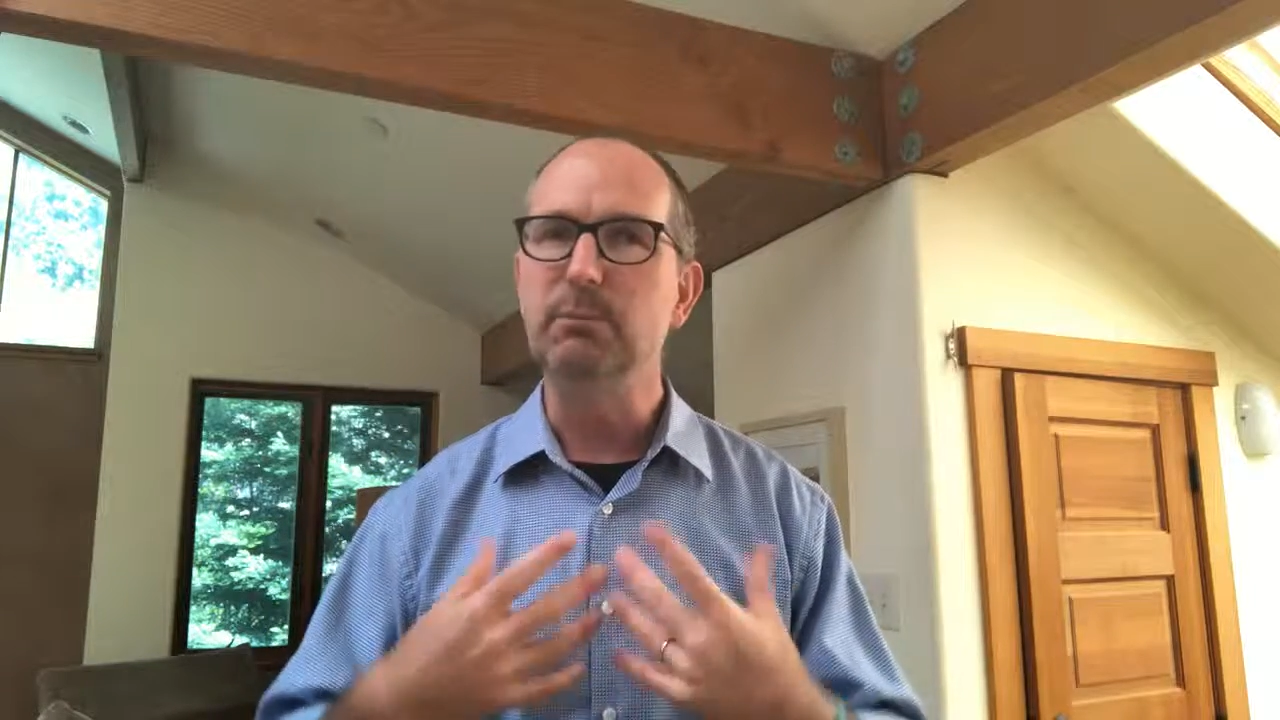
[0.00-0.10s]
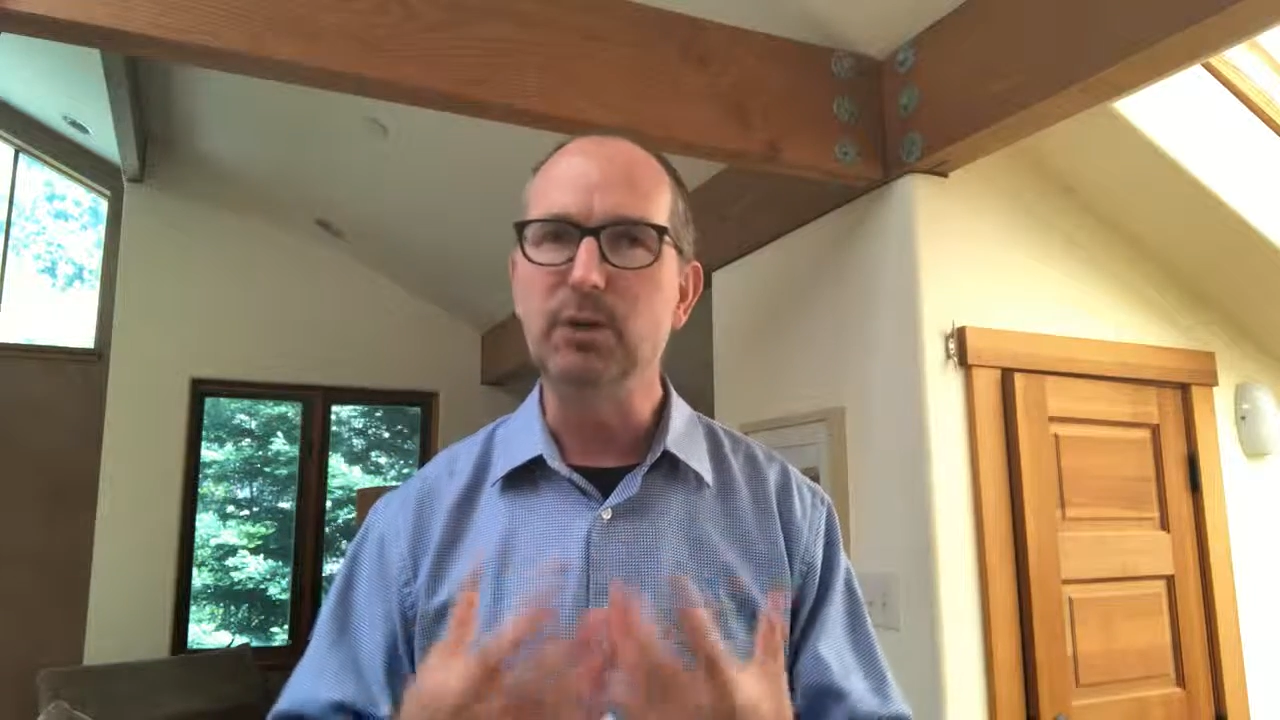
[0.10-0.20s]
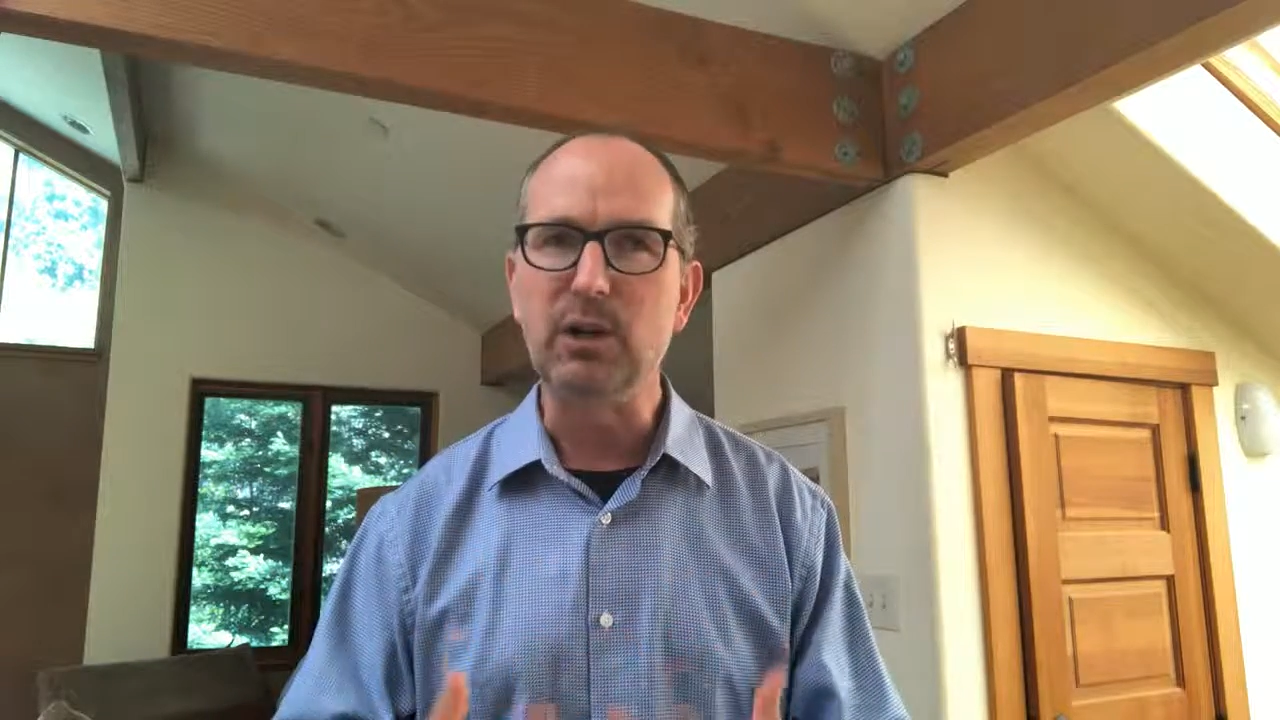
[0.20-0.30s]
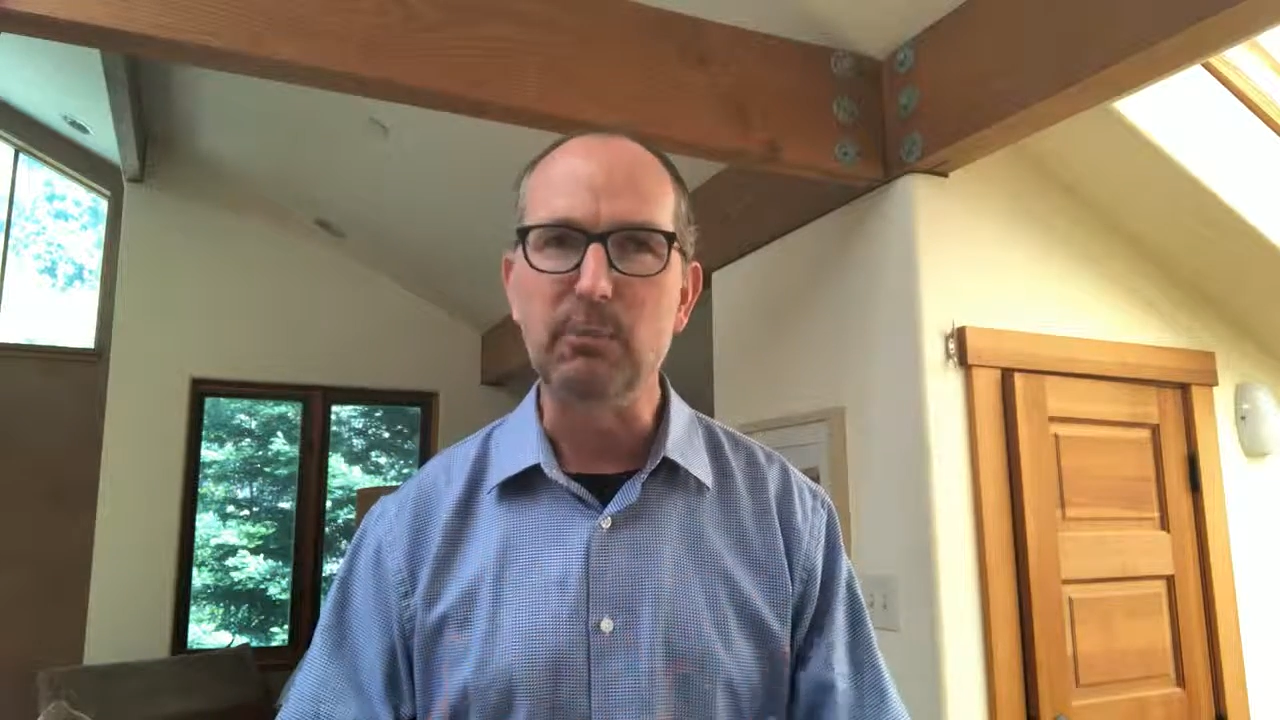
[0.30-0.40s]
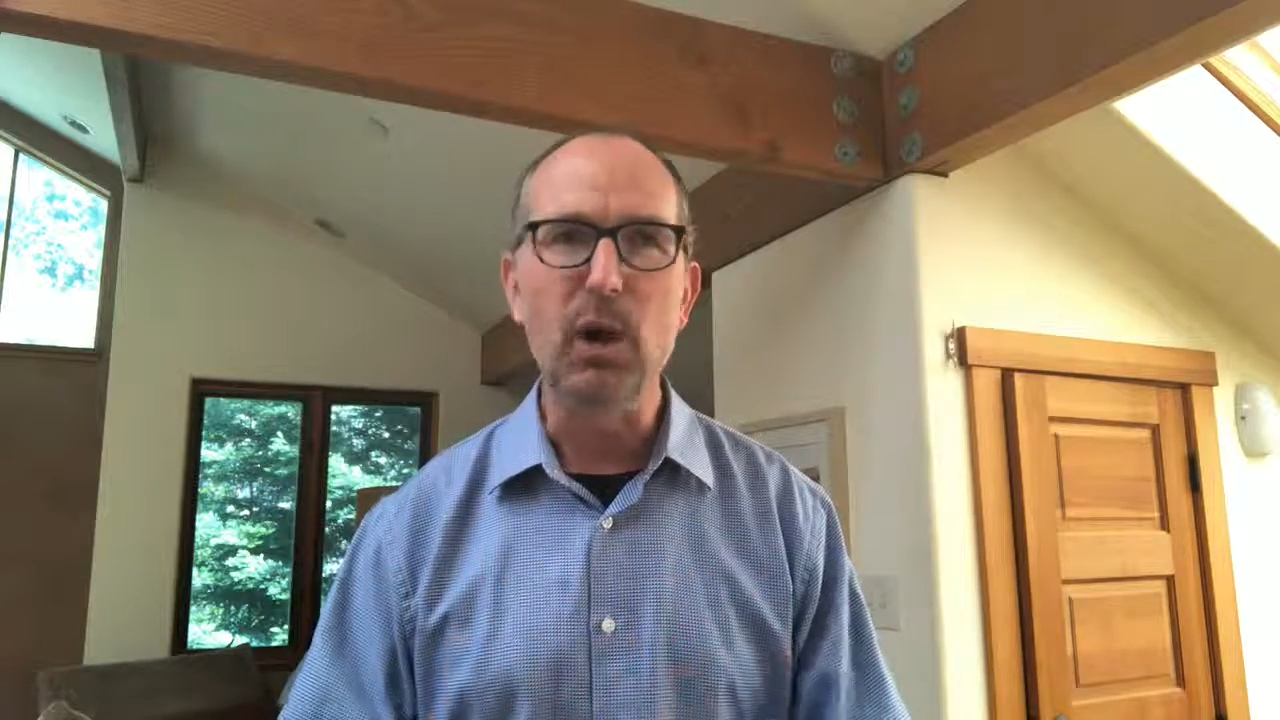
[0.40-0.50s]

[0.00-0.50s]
a book of